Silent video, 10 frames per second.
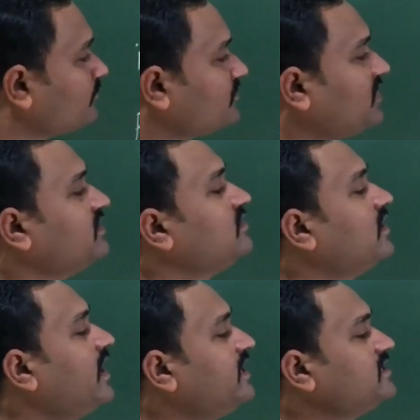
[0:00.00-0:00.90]
then
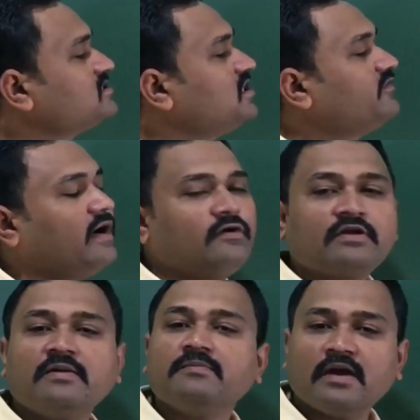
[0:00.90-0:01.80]
NH3
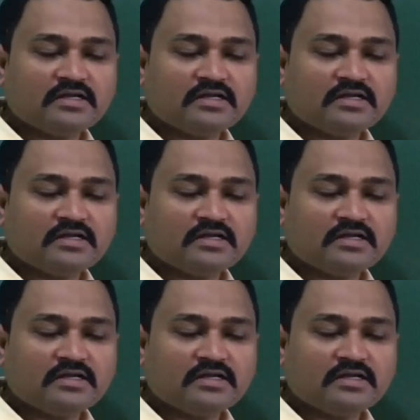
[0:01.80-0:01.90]
times